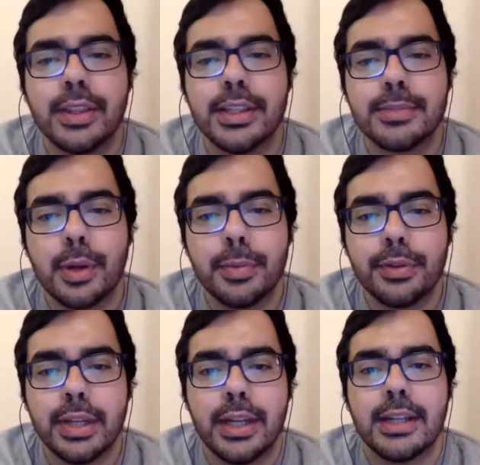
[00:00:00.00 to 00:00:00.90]
is probably
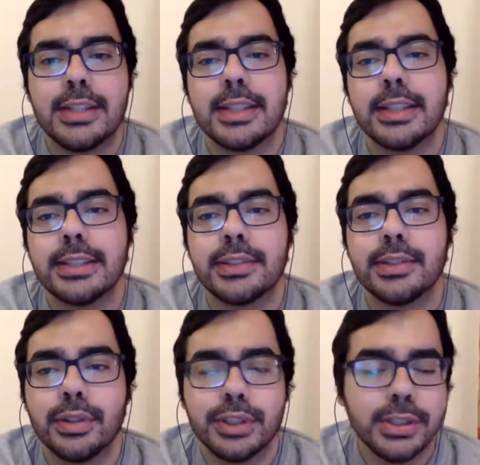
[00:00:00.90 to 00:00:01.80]
really understanding the
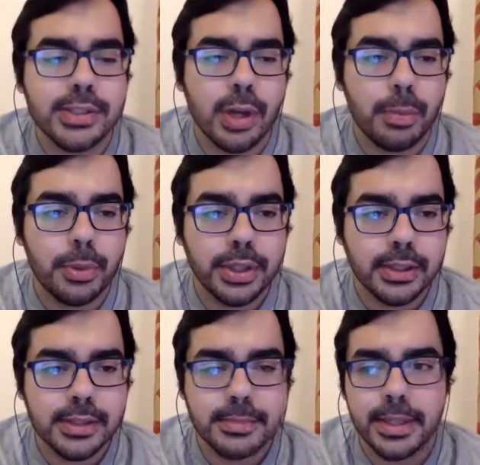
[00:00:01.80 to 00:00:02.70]
technology that's operating in
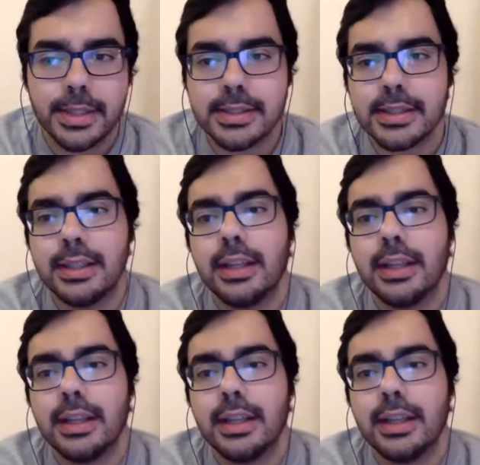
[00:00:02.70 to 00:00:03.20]
the space.